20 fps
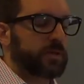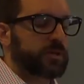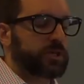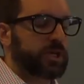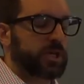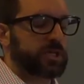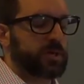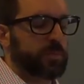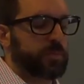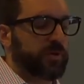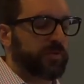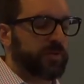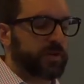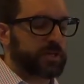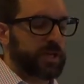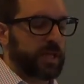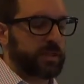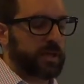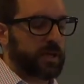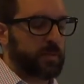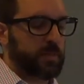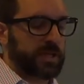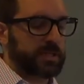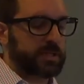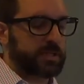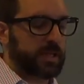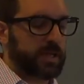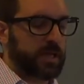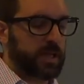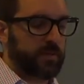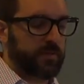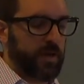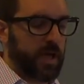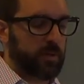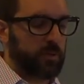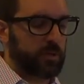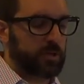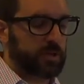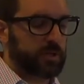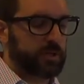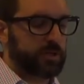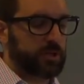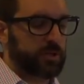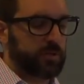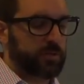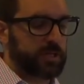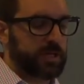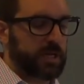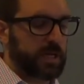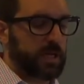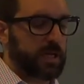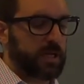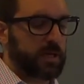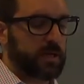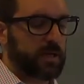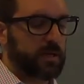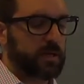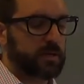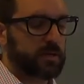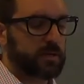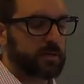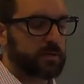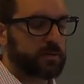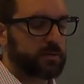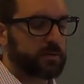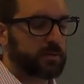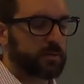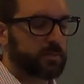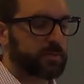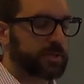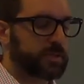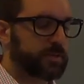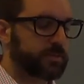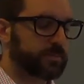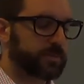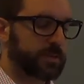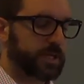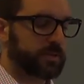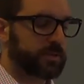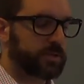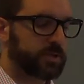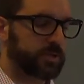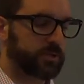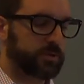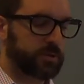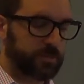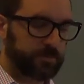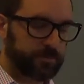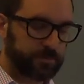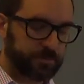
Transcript: just to prove there's nothing up my sleeve, I will do dig, oops, shoot,